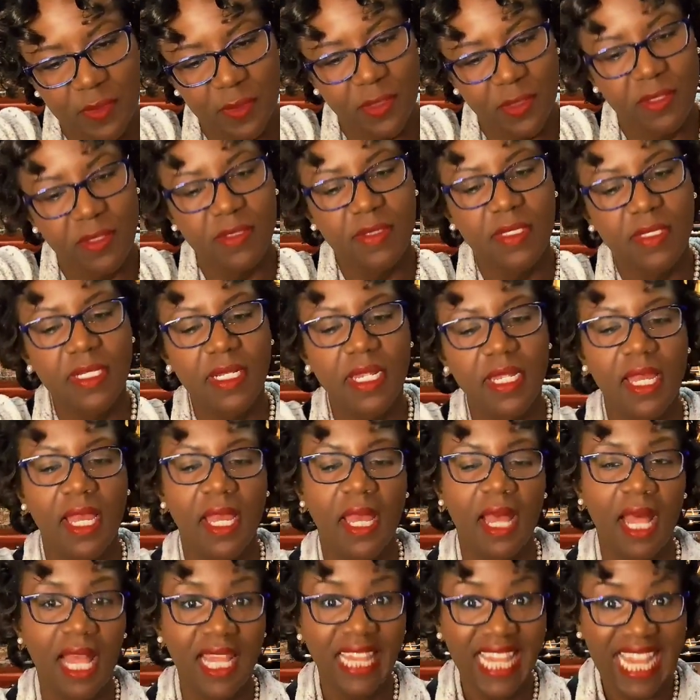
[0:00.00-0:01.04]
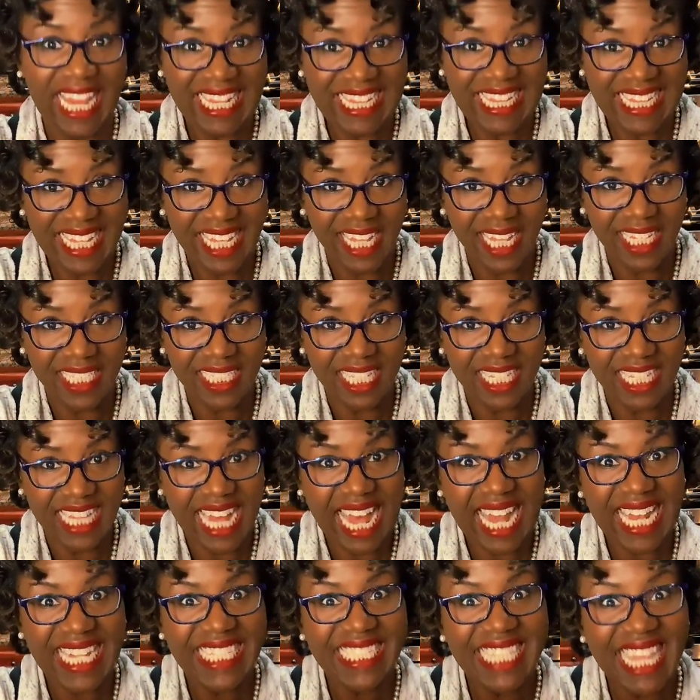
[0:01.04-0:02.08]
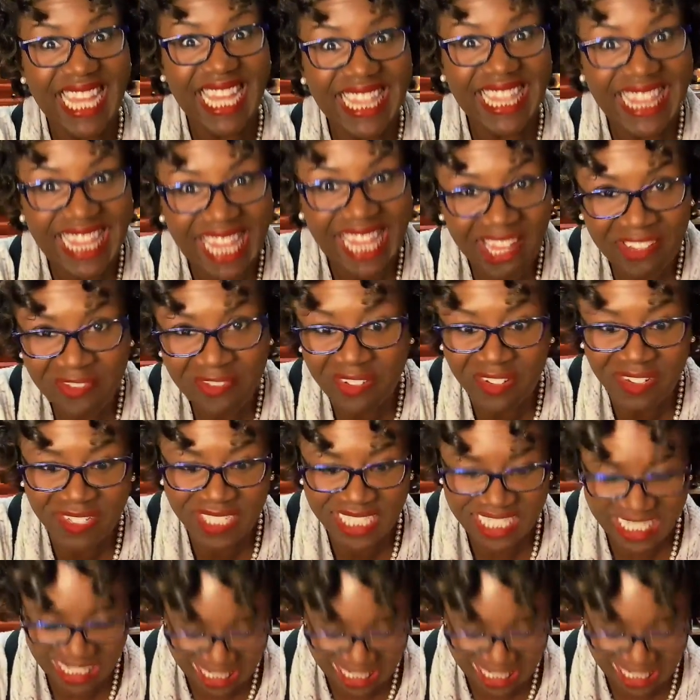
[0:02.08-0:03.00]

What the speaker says: spoon like this, that is a level